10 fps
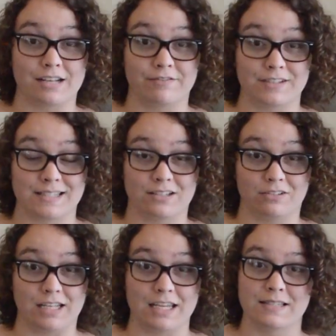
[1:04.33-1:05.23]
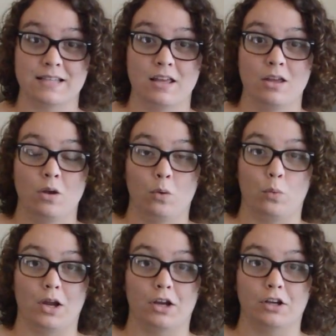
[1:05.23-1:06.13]
and facilities
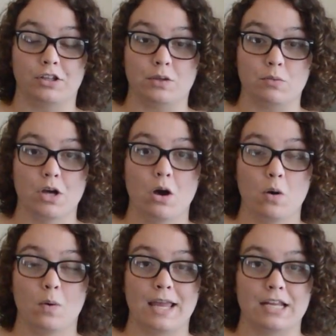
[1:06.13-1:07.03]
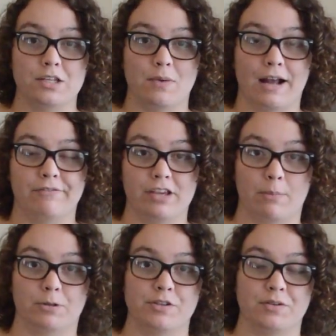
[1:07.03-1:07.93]
where you go and you have the
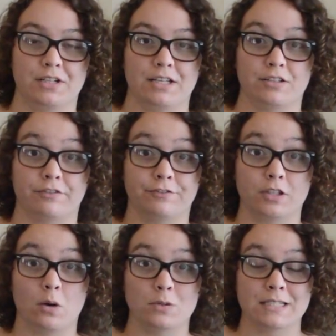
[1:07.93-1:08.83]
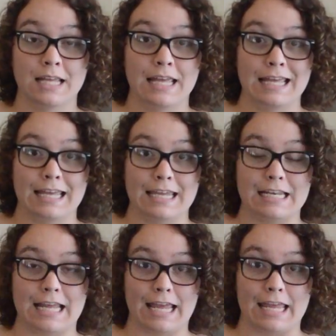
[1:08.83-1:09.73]
opportunity to float
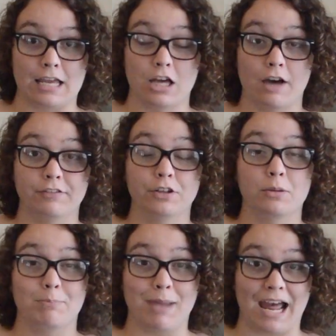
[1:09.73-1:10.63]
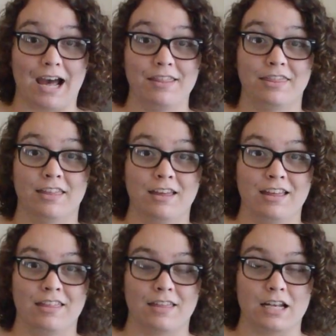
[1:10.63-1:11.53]
in a covered bath
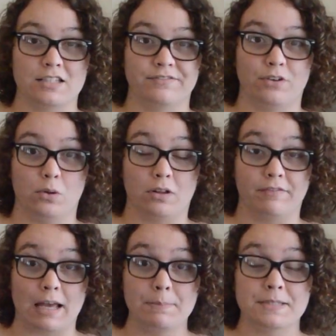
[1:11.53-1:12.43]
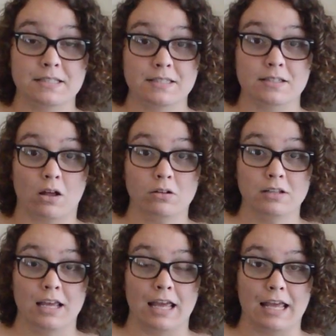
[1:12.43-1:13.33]
that is full of Epsom
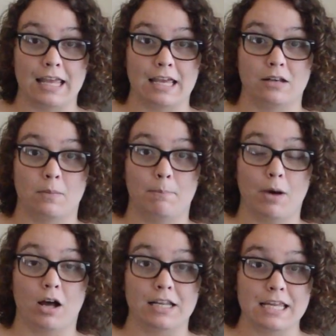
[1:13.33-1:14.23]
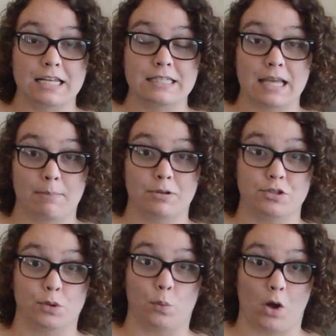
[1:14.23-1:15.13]
salt and body
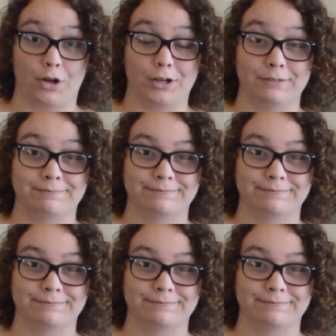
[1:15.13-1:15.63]
temperature water.